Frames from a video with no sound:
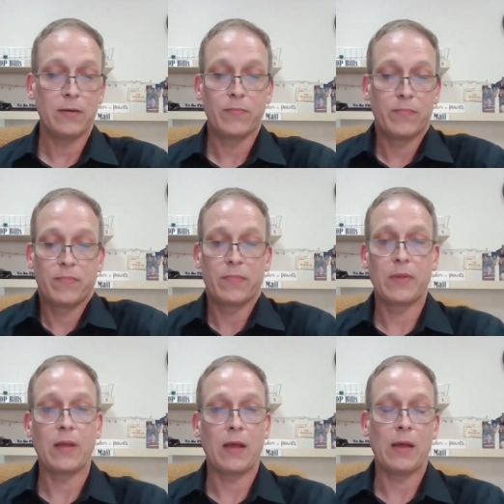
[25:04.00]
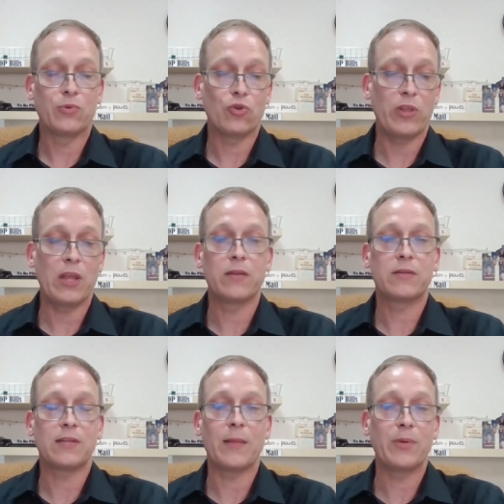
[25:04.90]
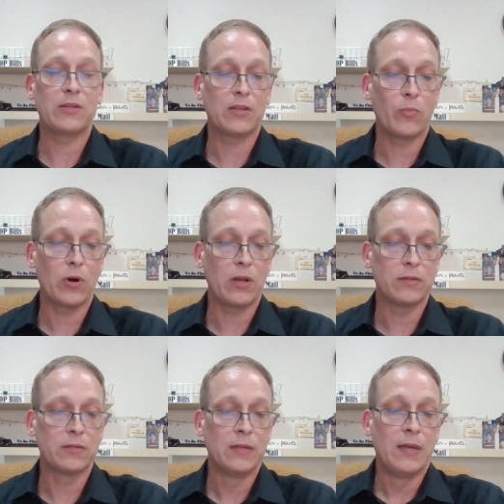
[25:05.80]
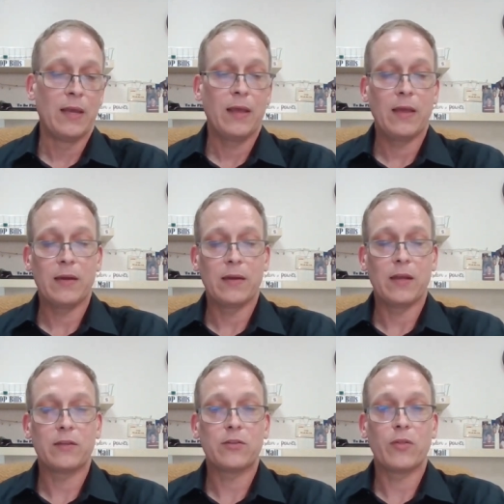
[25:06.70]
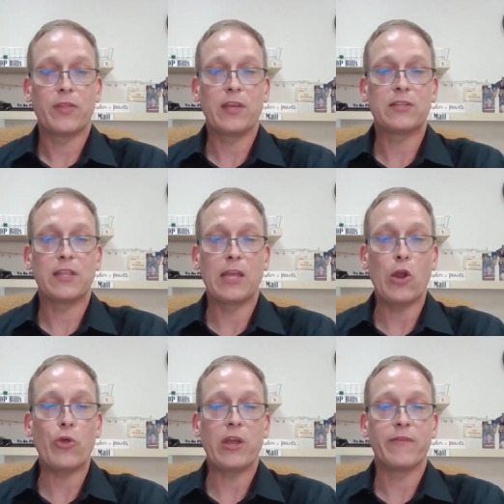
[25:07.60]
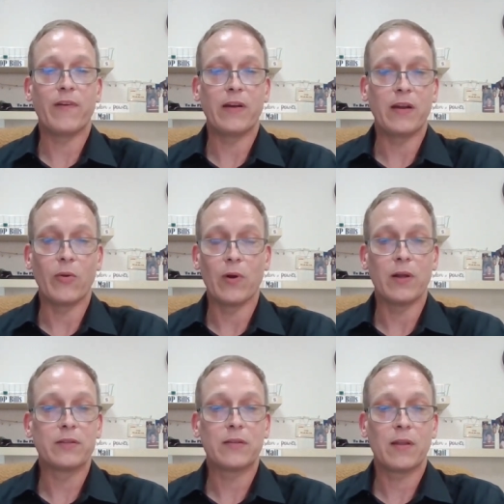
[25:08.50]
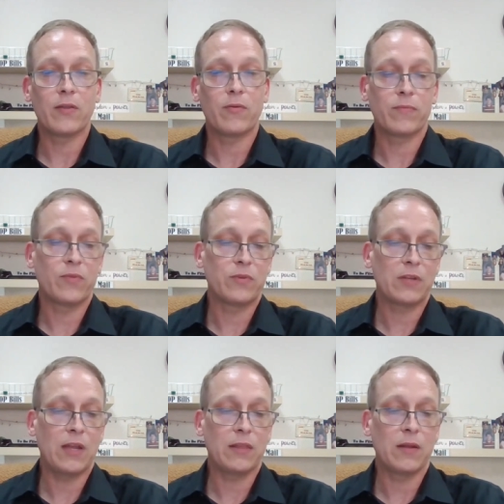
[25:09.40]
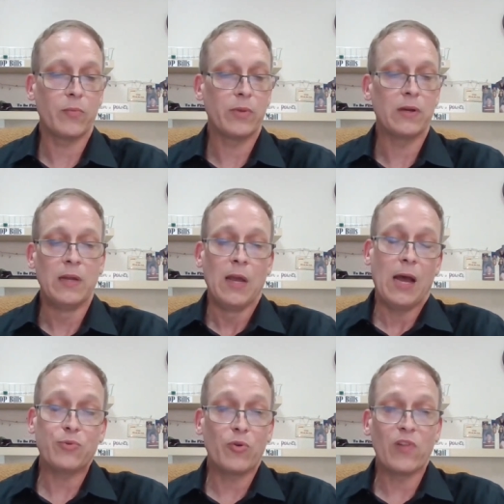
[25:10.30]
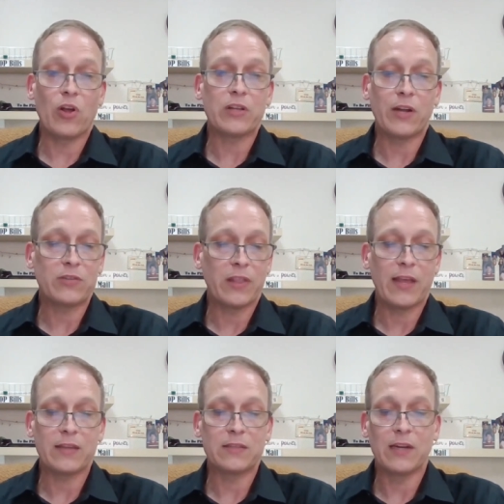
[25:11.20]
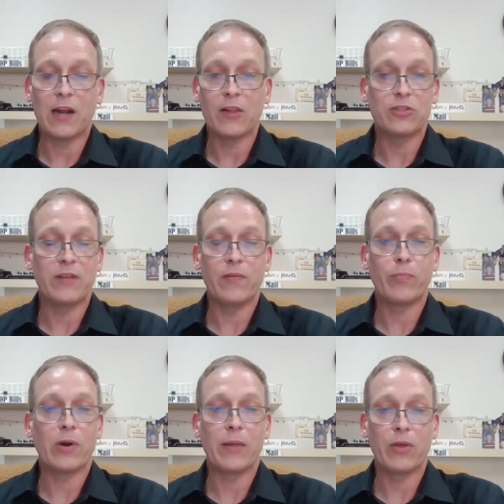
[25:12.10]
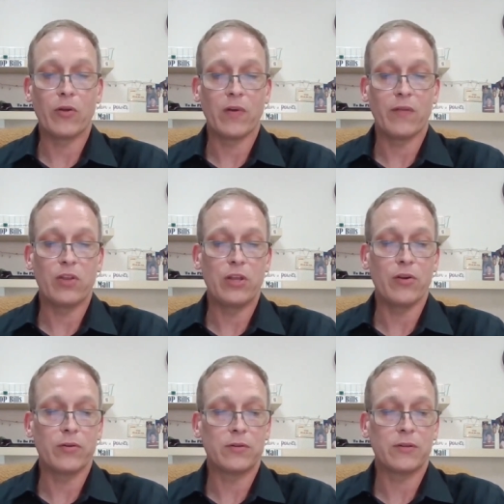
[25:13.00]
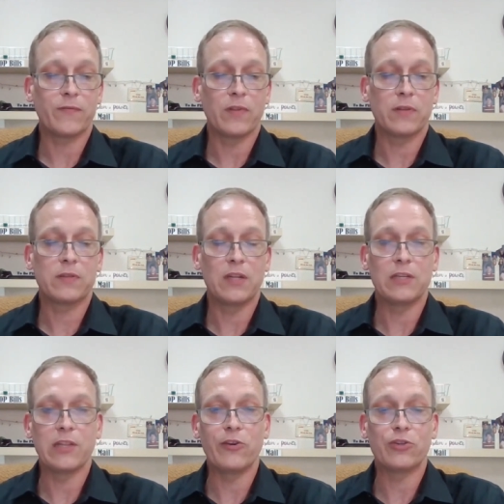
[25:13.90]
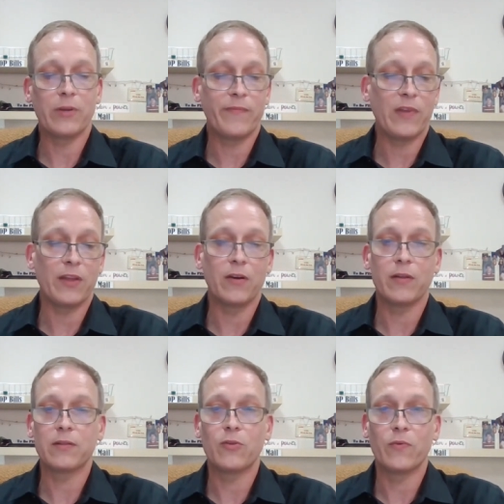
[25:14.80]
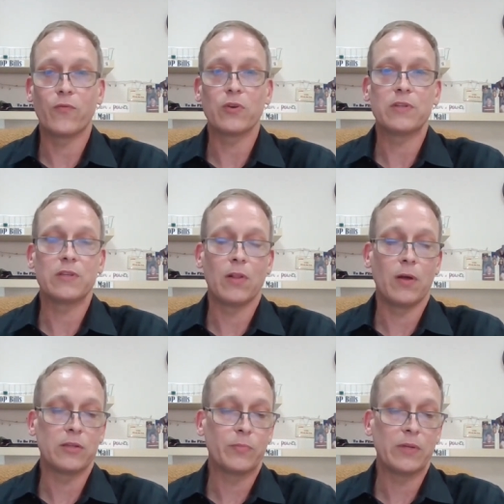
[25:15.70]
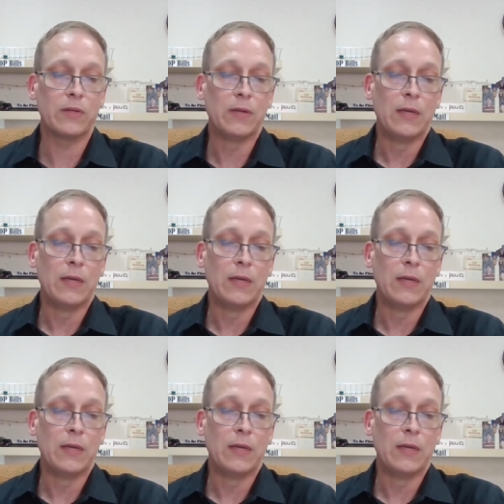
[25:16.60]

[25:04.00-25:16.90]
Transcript: you know, I'm sure they stop in somewhere else. And uh, so the things that they know they could find anywhere else, you know, they'll, they'll just get there. But I'm sure if we lost hundreds of thousands of dollars, even probably over every year, just for the city's leadership failure to, to enforce these laws. But